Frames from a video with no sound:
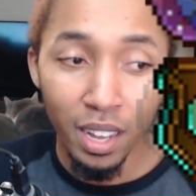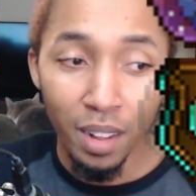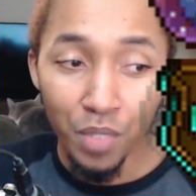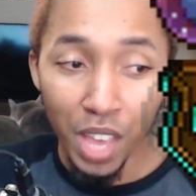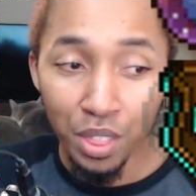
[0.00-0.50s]

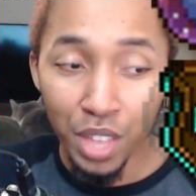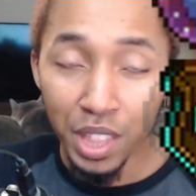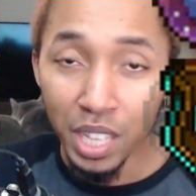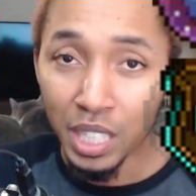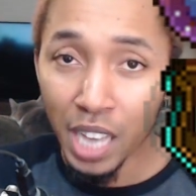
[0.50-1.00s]
And then
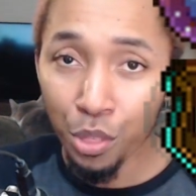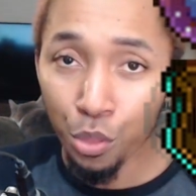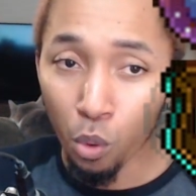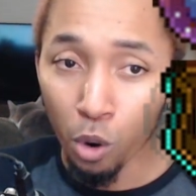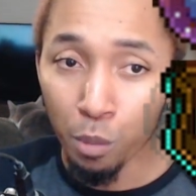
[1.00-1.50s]
the Death
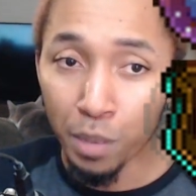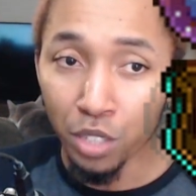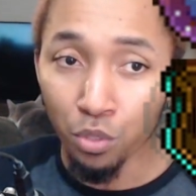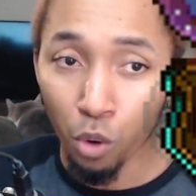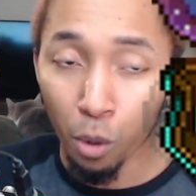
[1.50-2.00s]
Orb
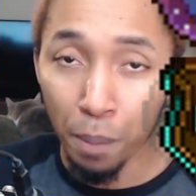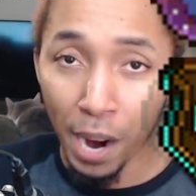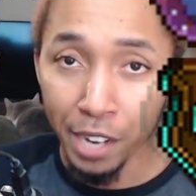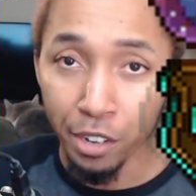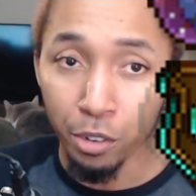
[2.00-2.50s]
is for a
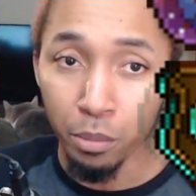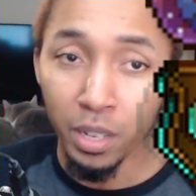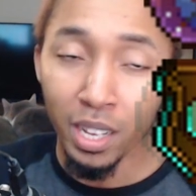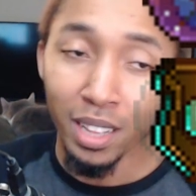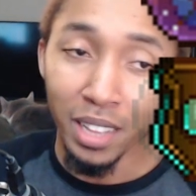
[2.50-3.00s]
biome.
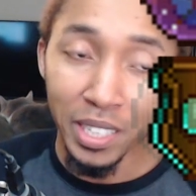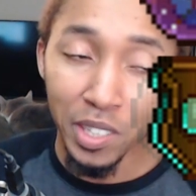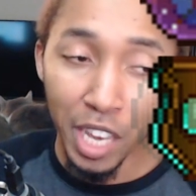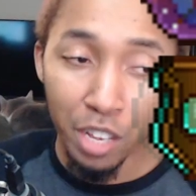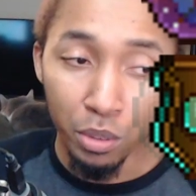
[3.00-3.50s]
Let's
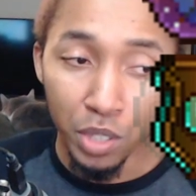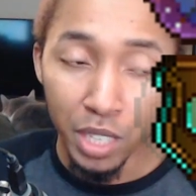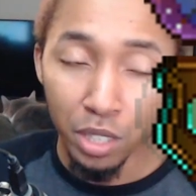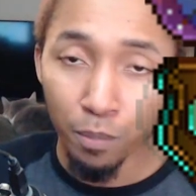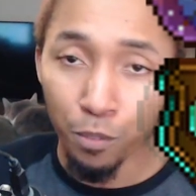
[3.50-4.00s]
say you did
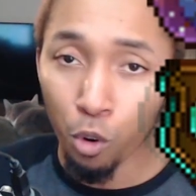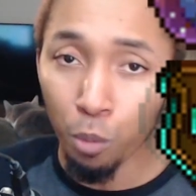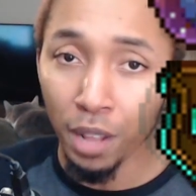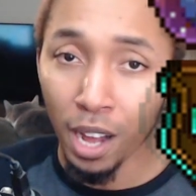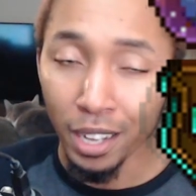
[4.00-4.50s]
some full
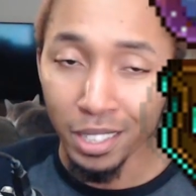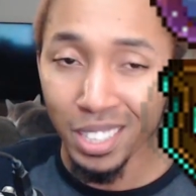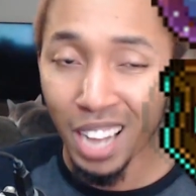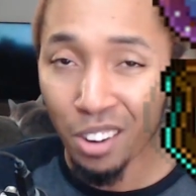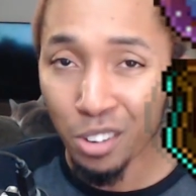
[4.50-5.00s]
blocks,
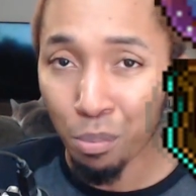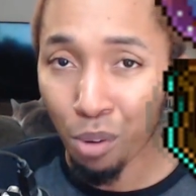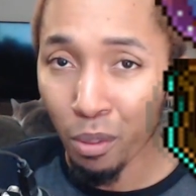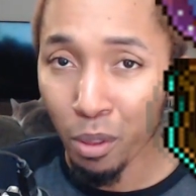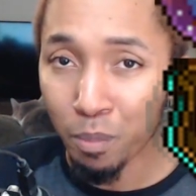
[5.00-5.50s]
now you're
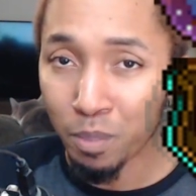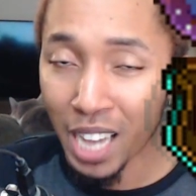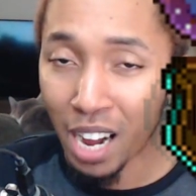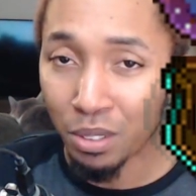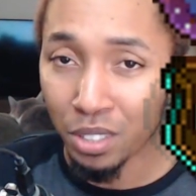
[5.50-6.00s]
probably
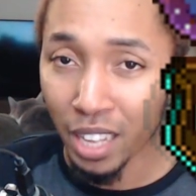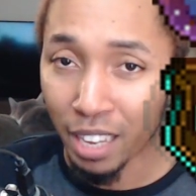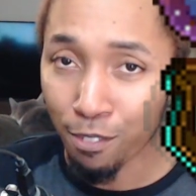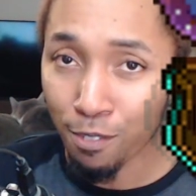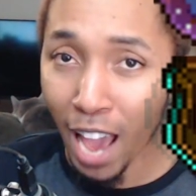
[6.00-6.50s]
down to like
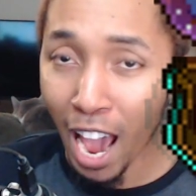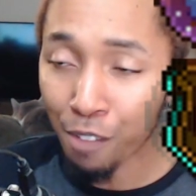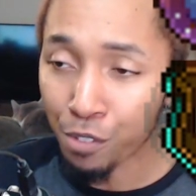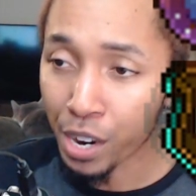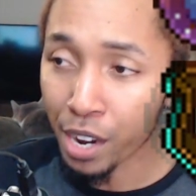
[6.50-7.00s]

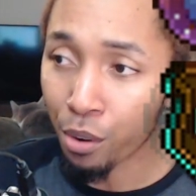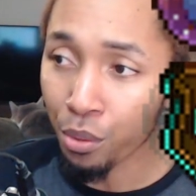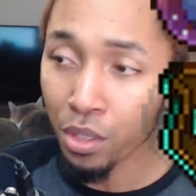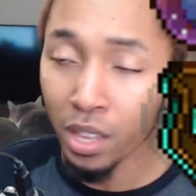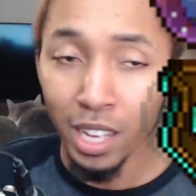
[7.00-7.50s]
half your health.
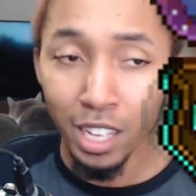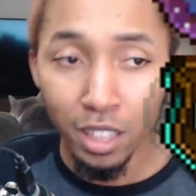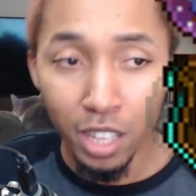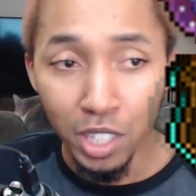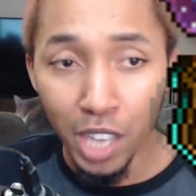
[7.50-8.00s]

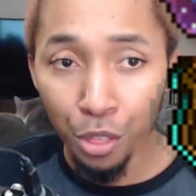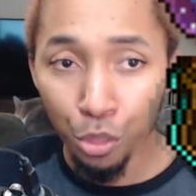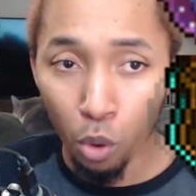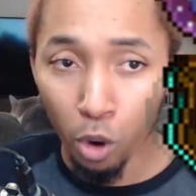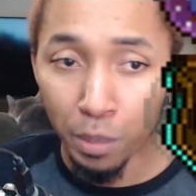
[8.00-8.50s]
The Death
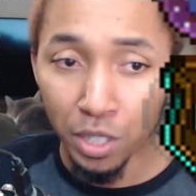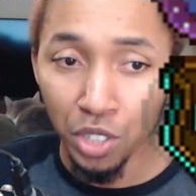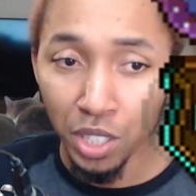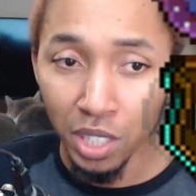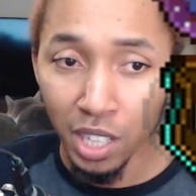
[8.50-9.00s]
Orb is
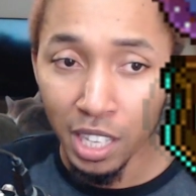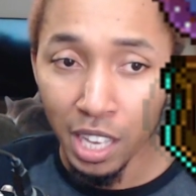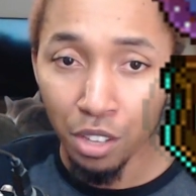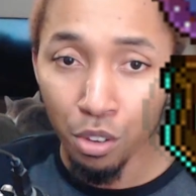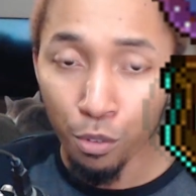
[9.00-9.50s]
just gonna
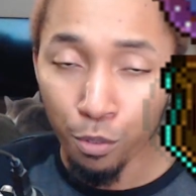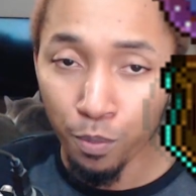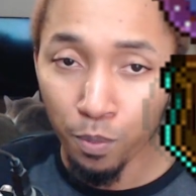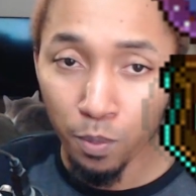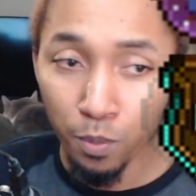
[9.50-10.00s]
get you
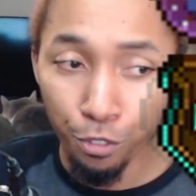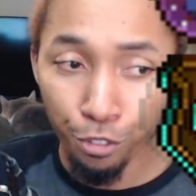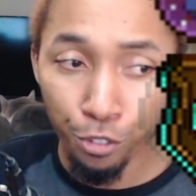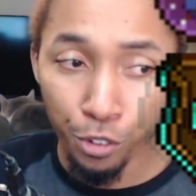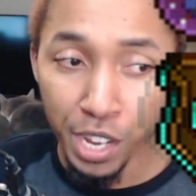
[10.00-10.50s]

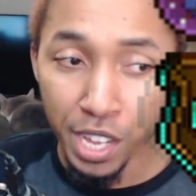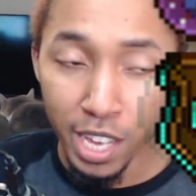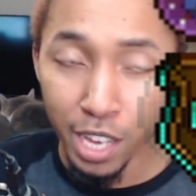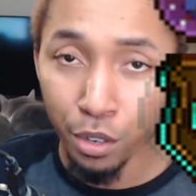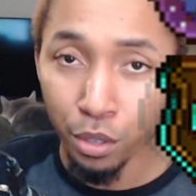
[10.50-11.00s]
free
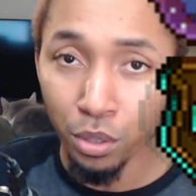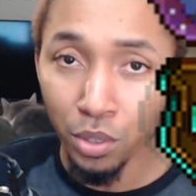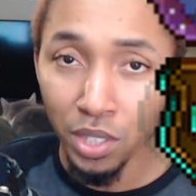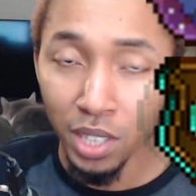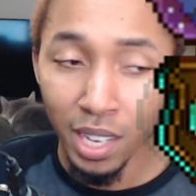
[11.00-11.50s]

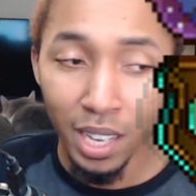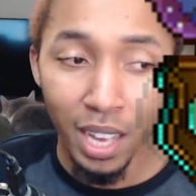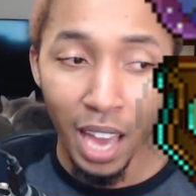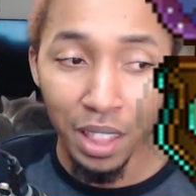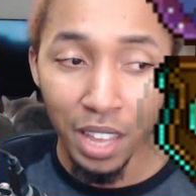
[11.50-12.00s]
kills
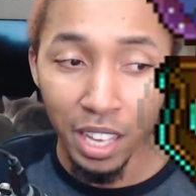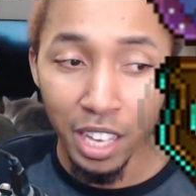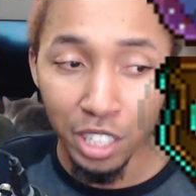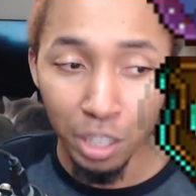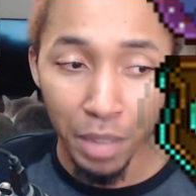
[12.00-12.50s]
and then
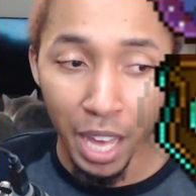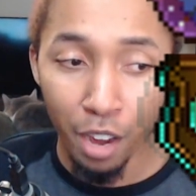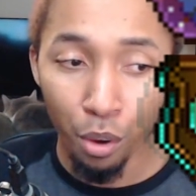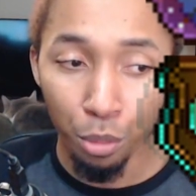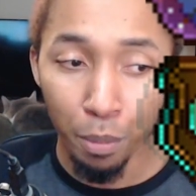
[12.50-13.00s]
get some of that
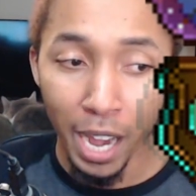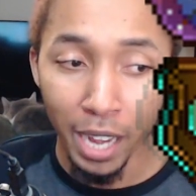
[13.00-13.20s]
health back.